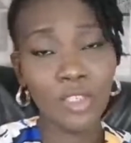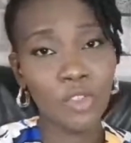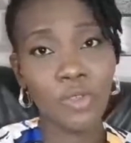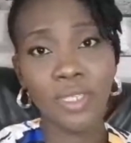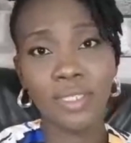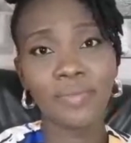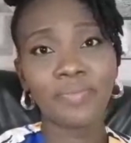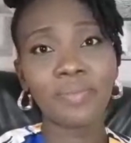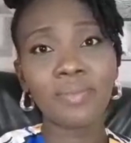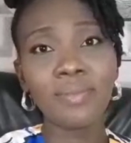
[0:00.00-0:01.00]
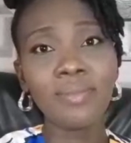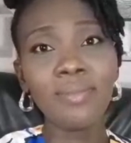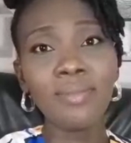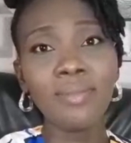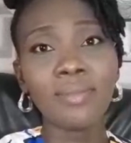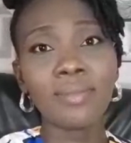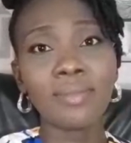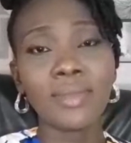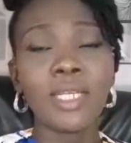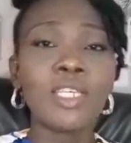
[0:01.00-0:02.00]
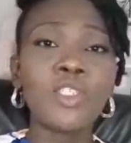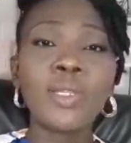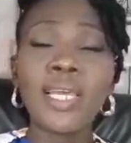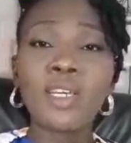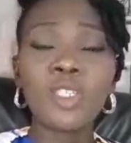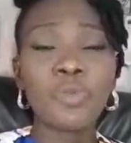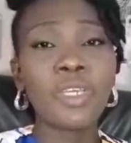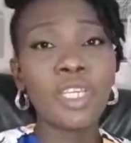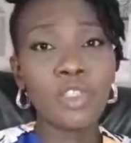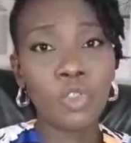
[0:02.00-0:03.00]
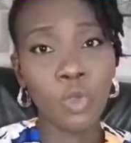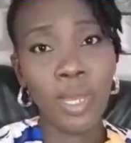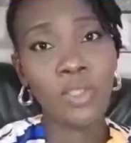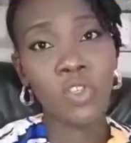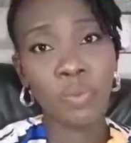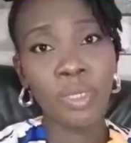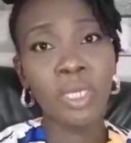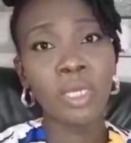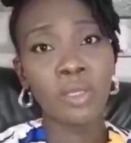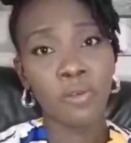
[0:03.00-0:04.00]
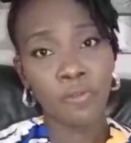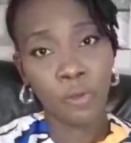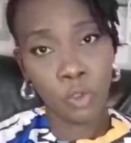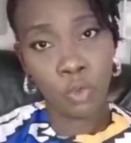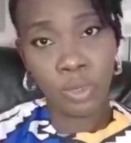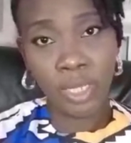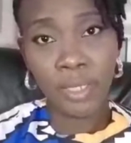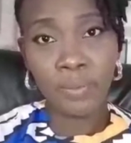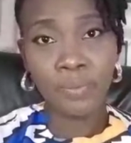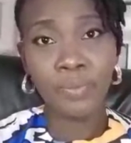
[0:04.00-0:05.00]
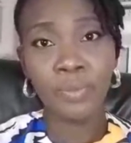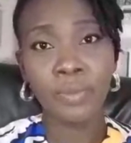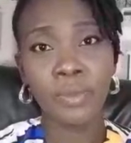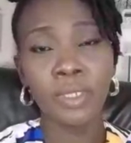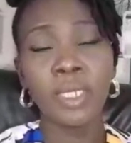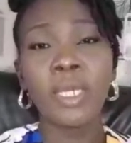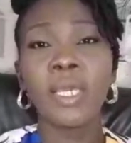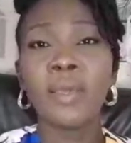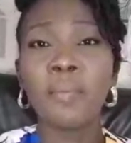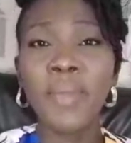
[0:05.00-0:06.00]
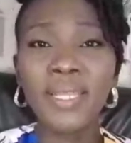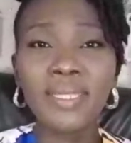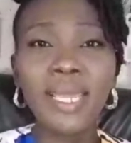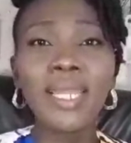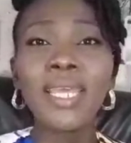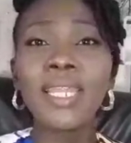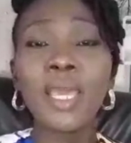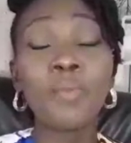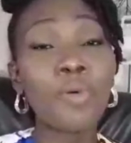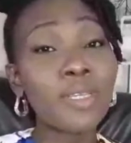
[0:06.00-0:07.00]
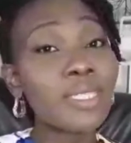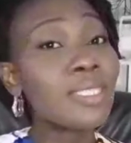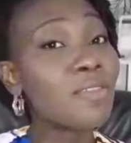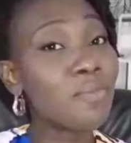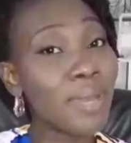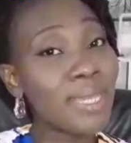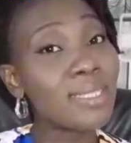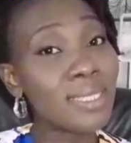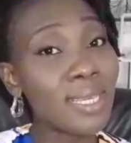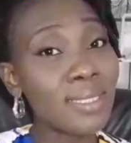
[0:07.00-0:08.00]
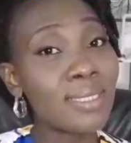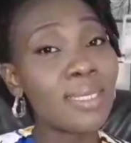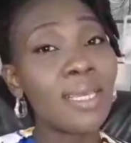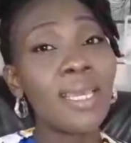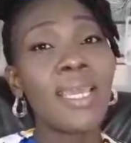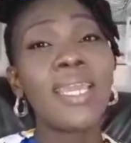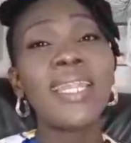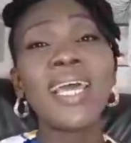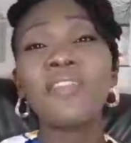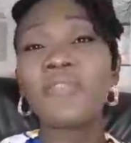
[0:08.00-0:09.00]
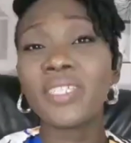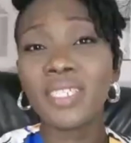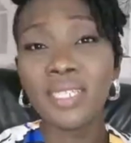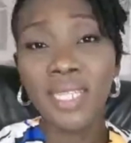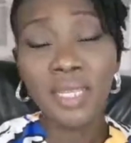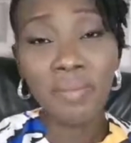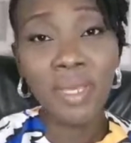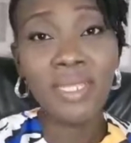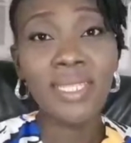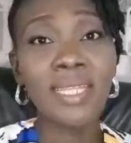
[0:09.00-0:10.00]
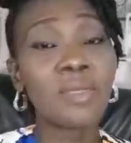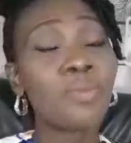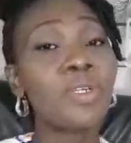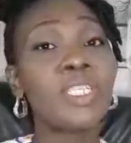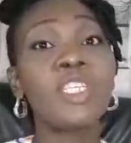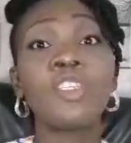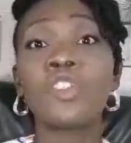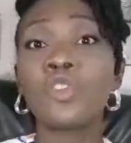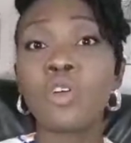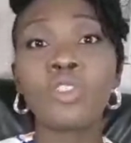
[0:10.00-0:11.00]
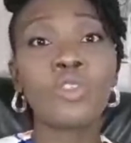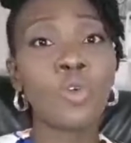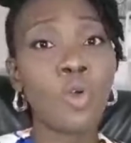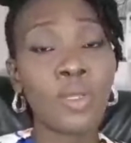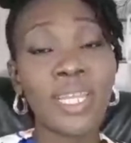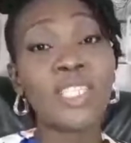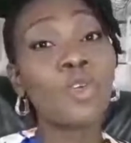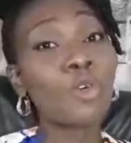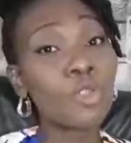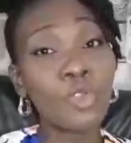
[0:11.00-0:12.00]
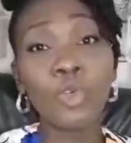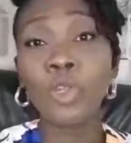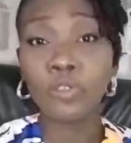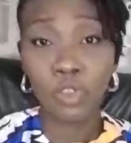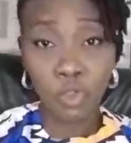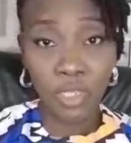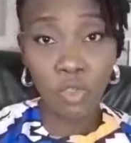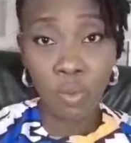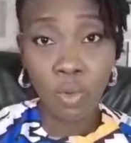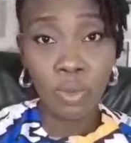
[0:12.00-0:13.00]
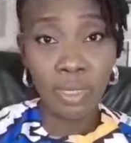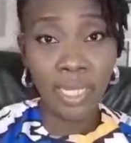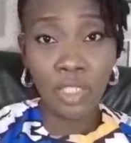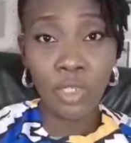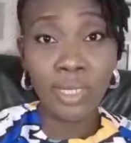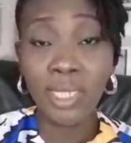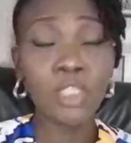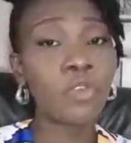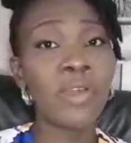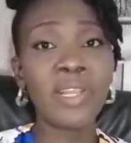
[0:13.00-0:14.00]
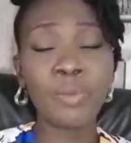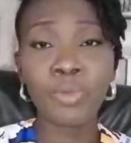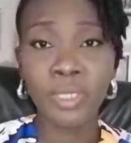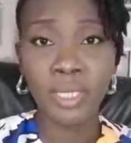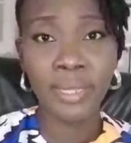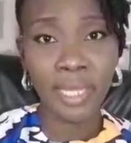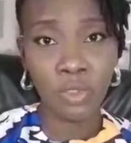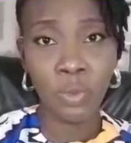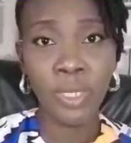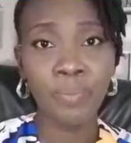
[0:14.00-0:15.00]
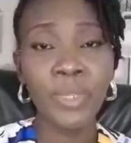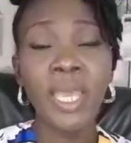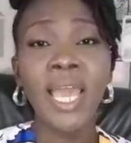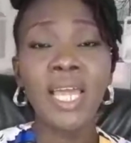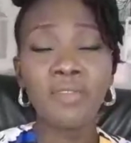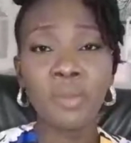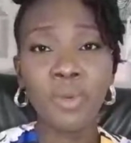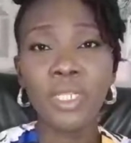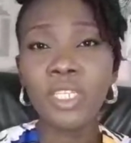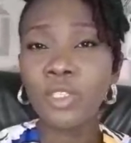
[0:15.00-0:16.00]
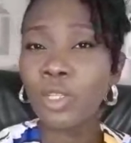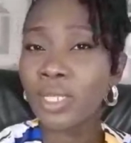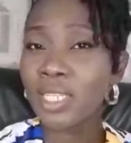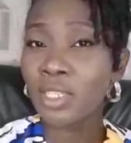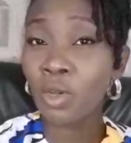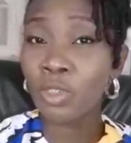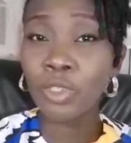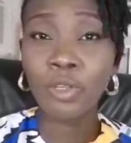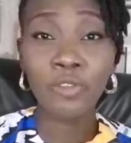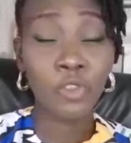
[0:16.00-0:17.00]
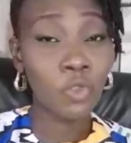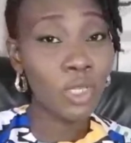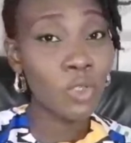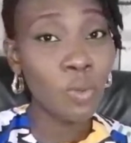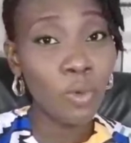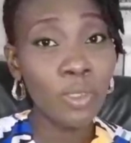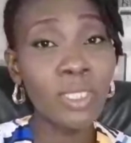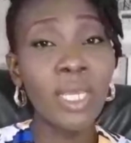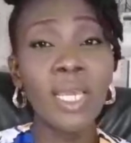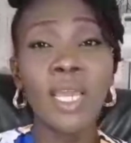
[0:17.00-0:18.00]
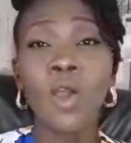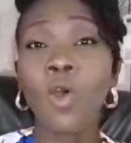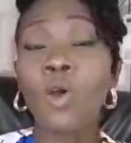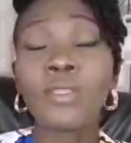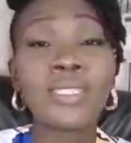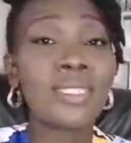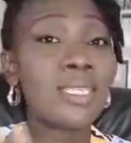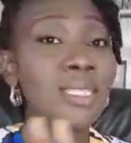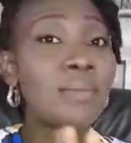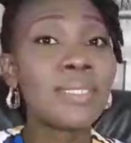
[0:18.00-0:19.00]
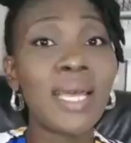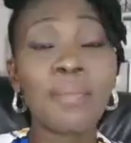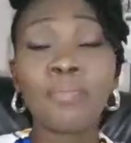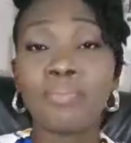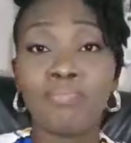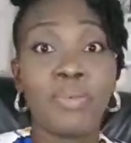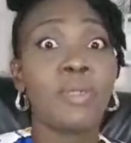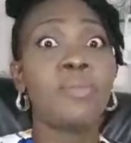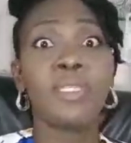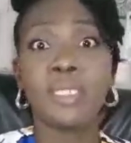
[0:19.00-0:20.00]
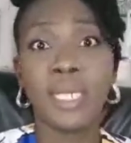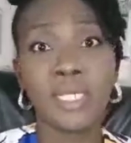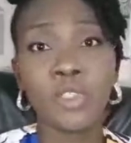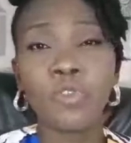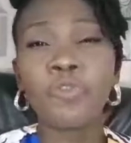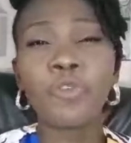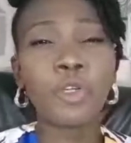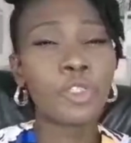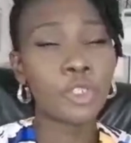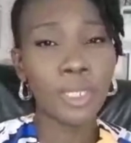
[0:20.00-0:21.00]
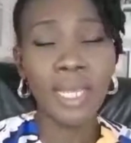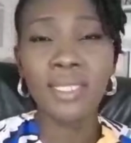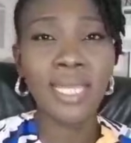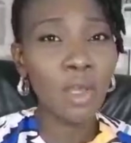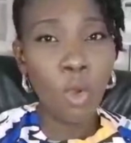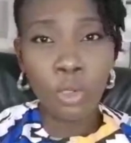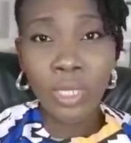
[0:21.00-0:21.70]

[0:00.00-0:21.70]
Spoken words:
stress. So let us bring it to our topic for today. Maintaining a positive mindset inadvertently means that the body is not under the control of stress hormones. Let's just literally put it that way. And if the body is not under the control of stress hormones, all the systems are permitted to function as they are